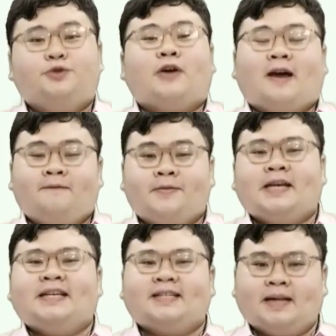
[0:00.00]
To wrap
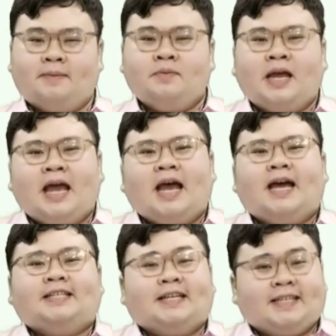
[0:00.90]
things up,
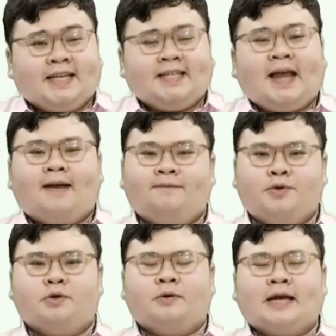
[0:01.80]
AgileTest
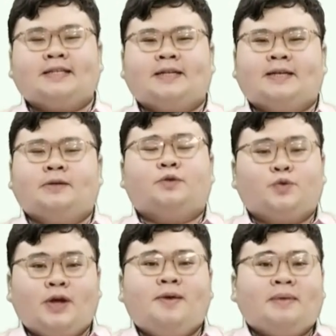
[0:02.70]
helps you execute
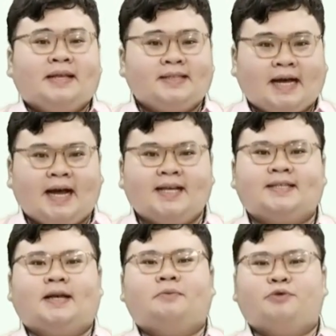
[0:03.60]
three main
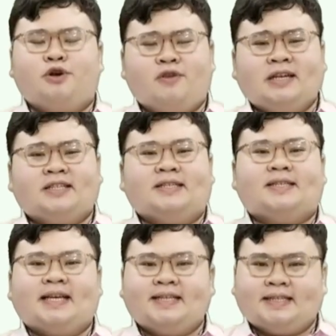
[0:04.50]
types of
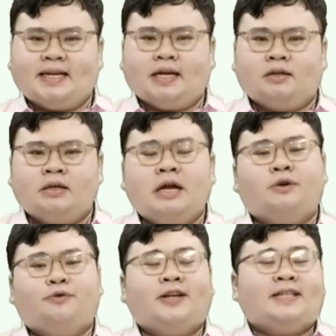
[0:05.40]
regression testing:
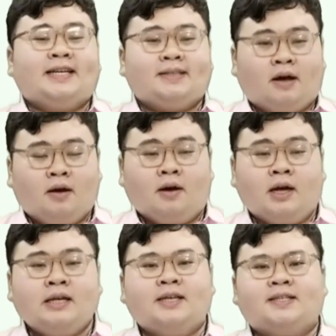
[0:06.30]
retest
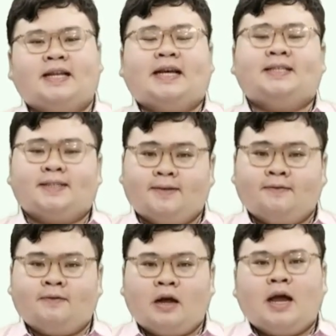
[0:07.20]
or
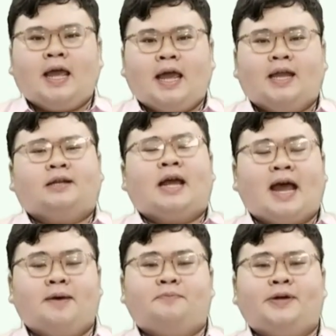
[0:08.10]
selective and
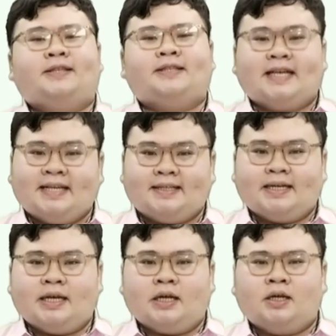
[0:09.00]
hybrid
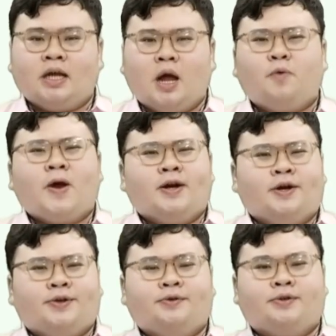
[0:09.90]
testing,
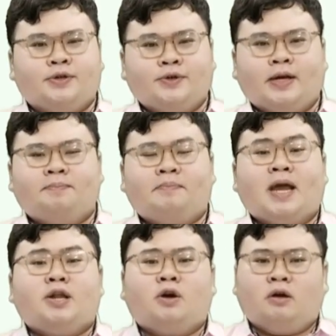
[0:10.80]
whether you do it
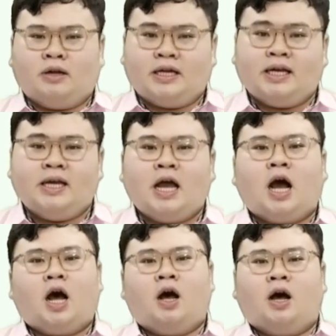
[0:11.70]
manually
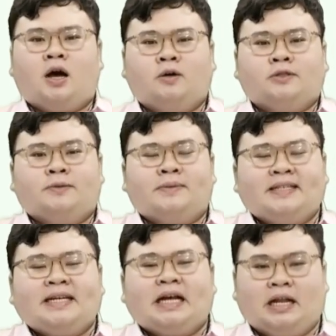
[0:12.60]
or
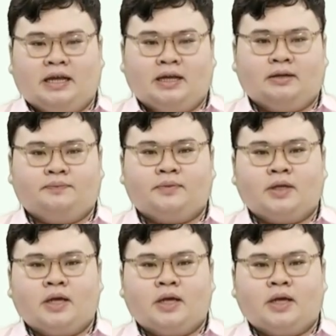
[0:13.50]
automatically.